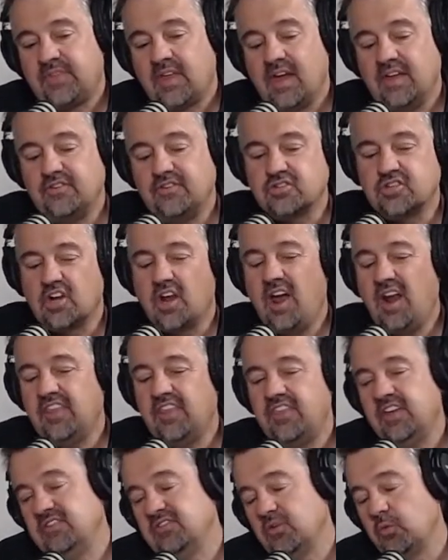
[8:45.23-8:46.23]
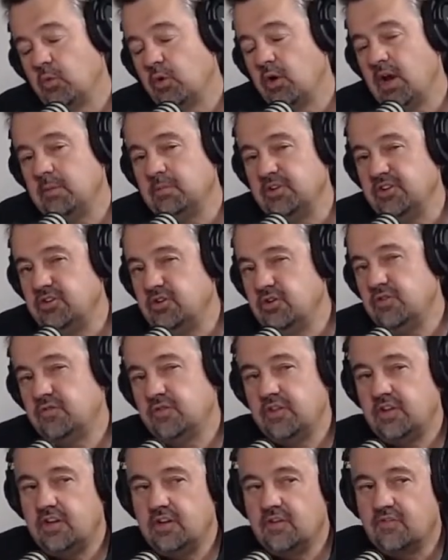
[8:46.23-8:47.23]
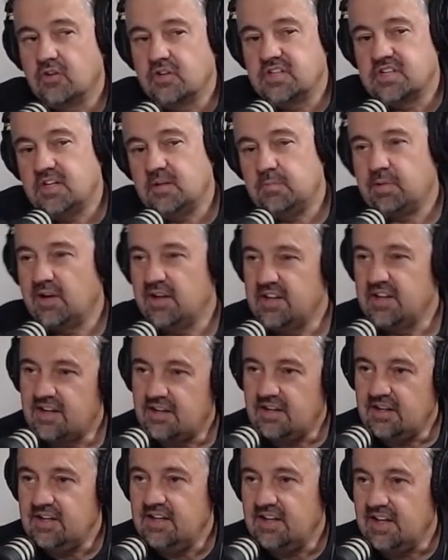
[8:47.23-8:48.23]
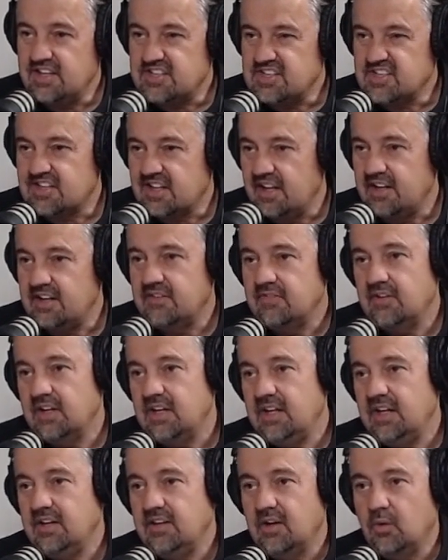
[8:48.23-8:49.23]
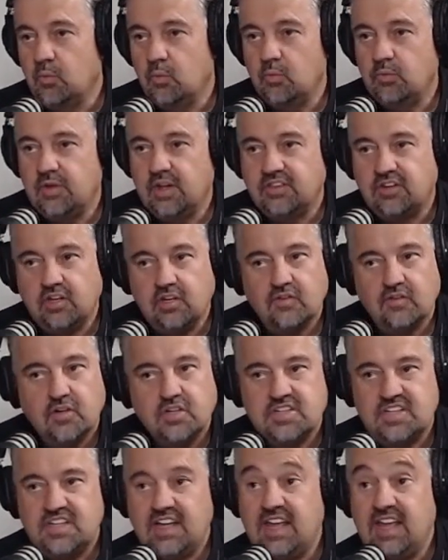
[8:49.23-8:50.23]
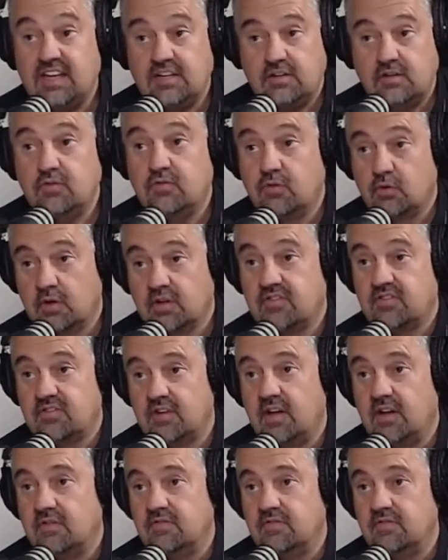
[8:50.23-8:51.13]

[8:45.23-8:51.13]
And there's a lot of things that we're able to do for the university politically, legislatively, that the university can't do for itself.